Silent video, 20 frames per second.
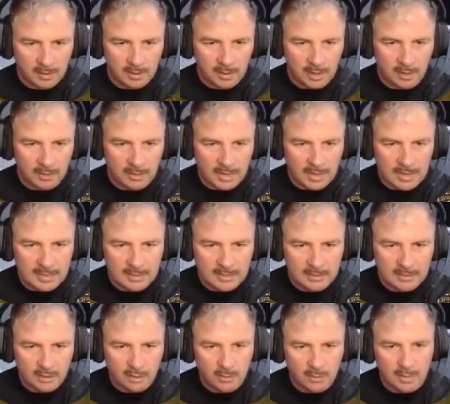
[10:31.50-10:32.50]
Okay,
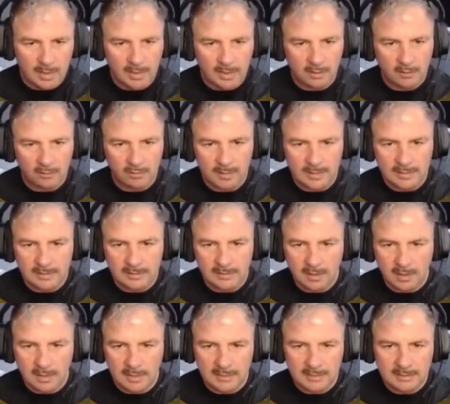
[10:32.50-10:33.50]
so green
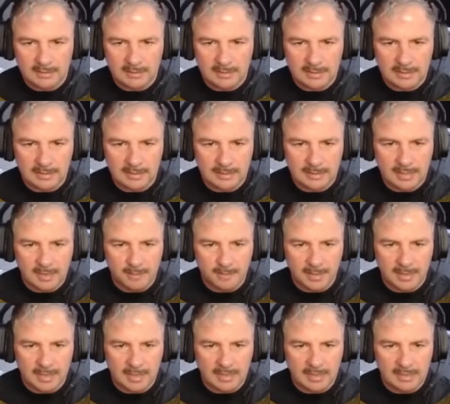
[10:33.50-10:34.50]
science is going to
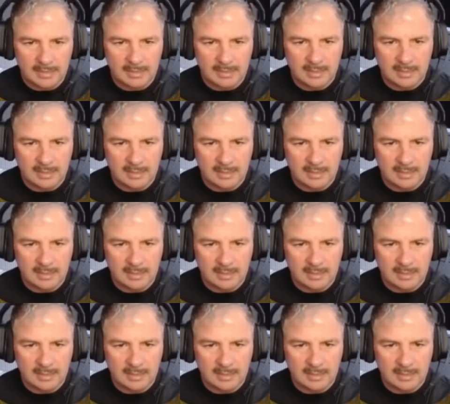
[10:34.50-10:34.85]
be